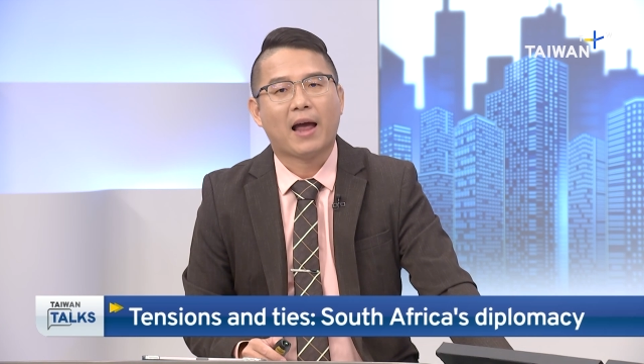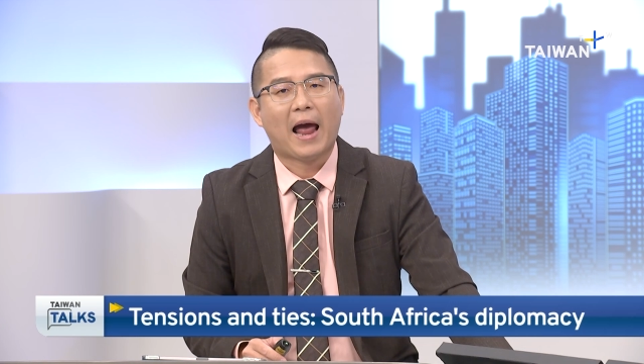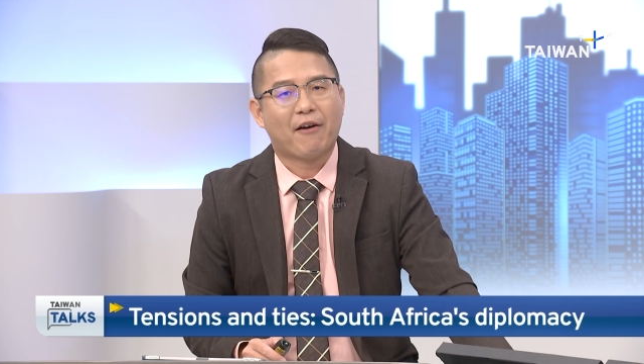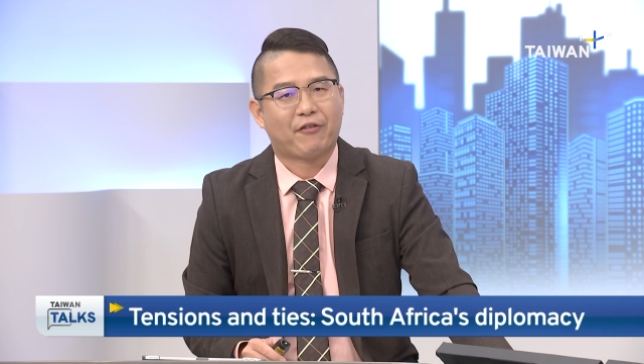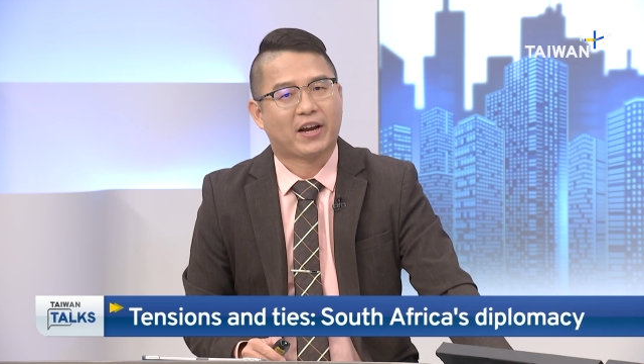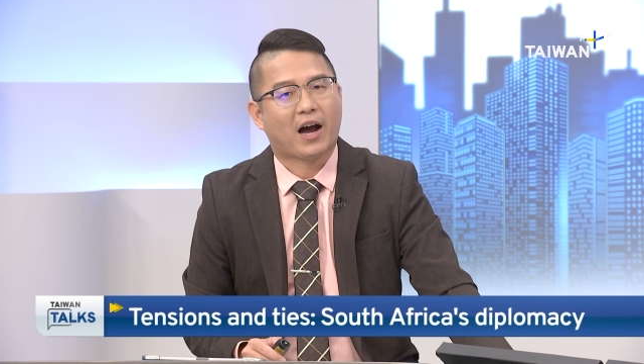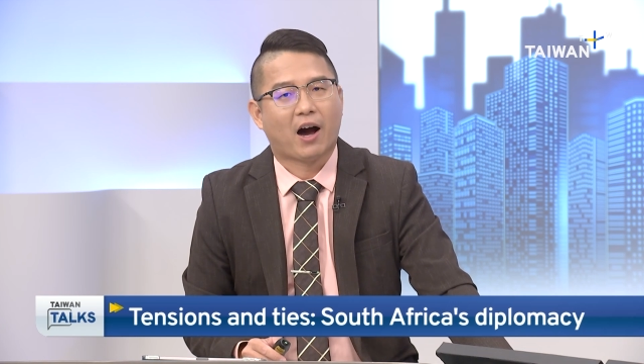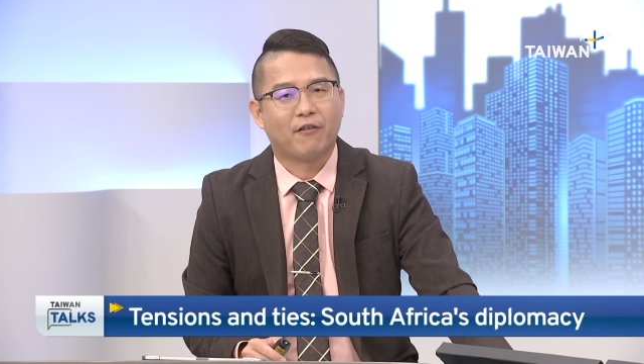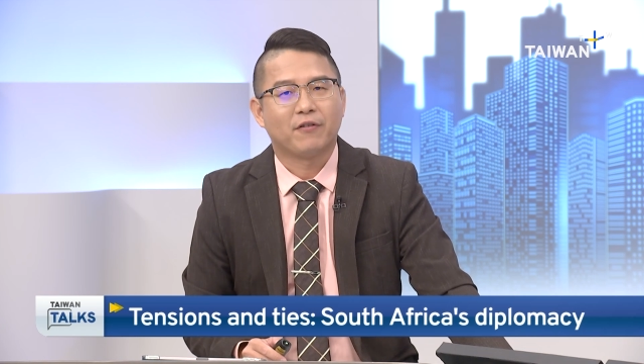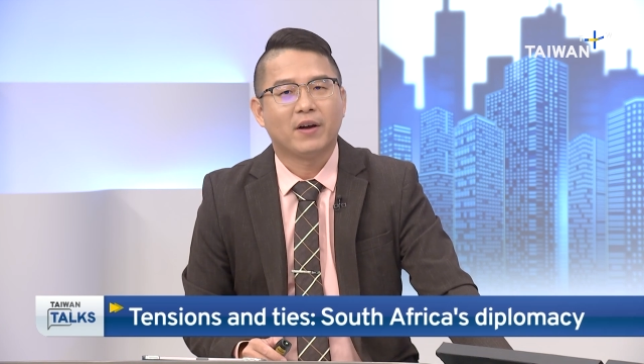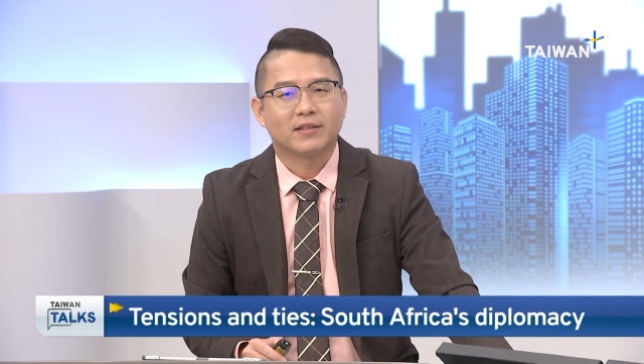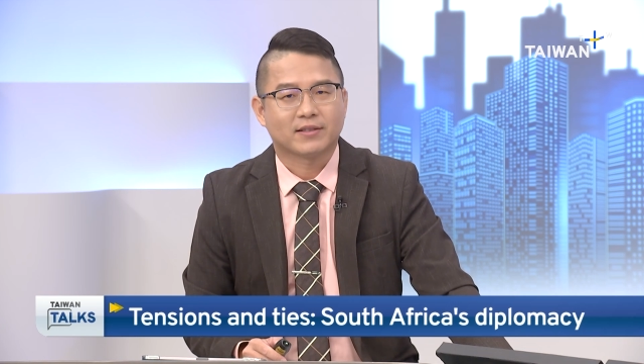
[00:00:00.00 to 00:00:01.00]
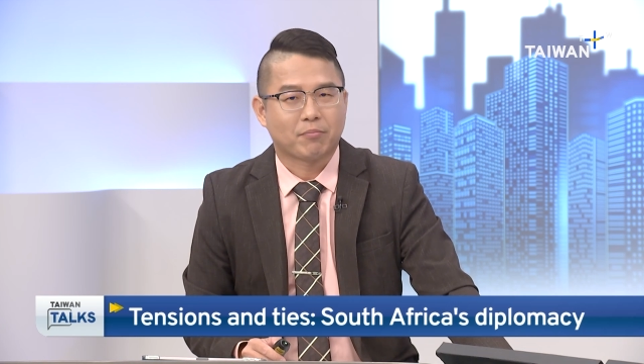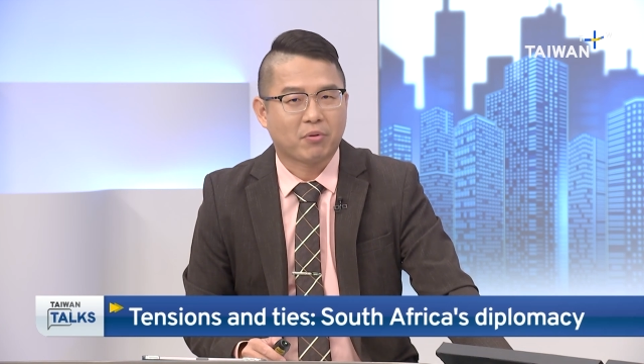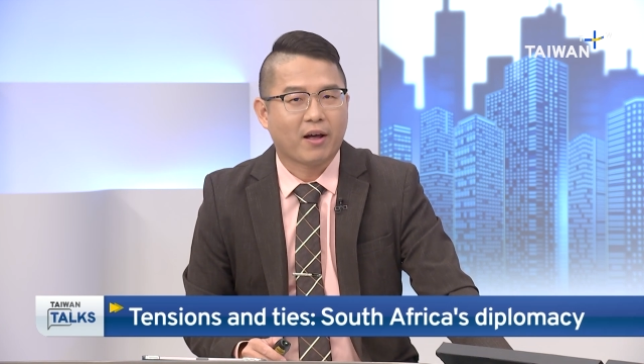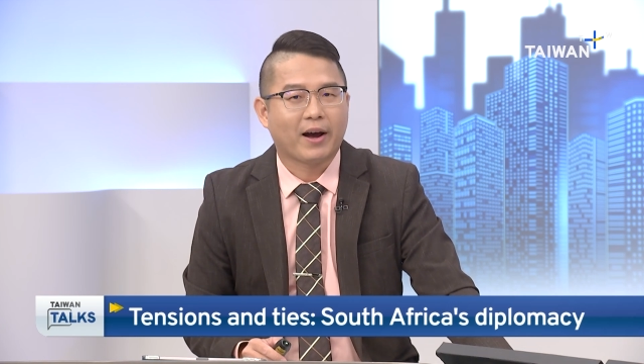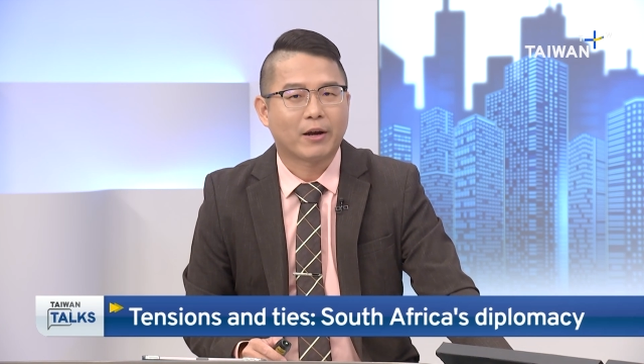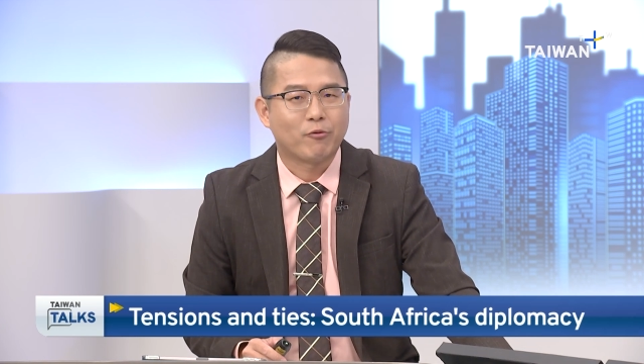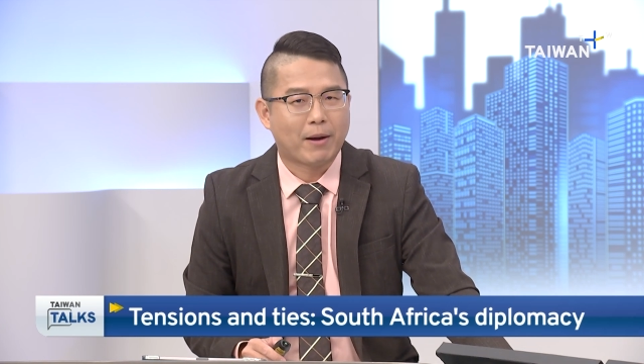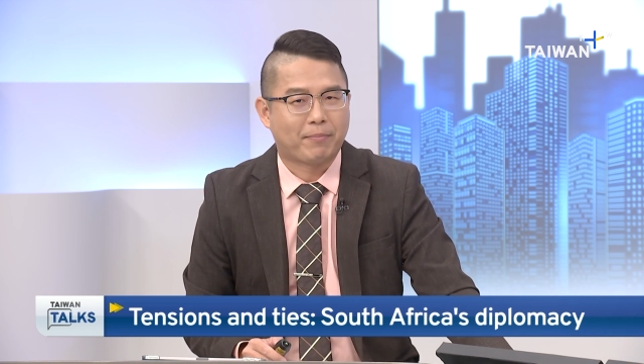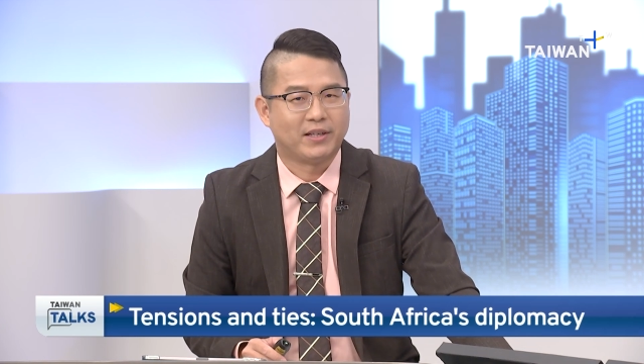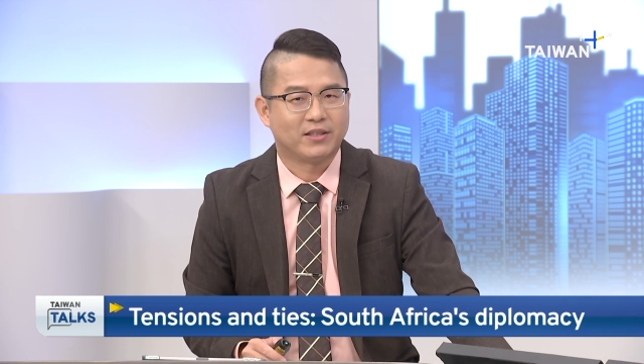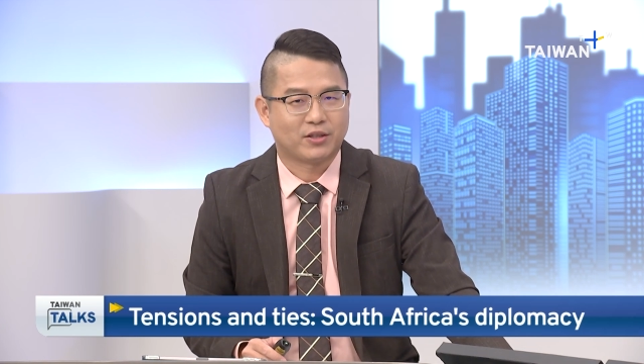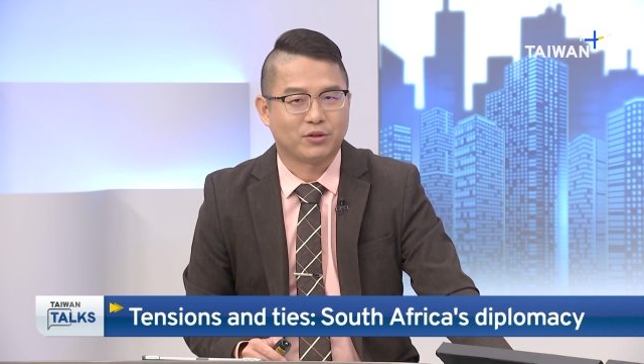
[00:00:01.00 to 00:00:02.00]
Africa of supplying
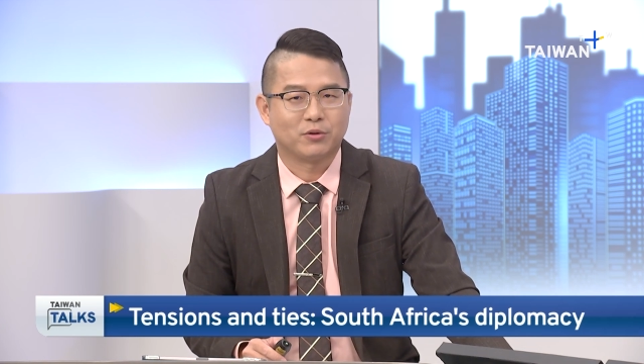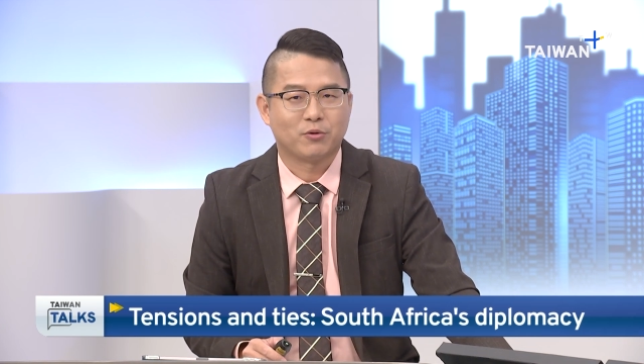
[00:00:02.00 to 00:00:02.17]
weapons to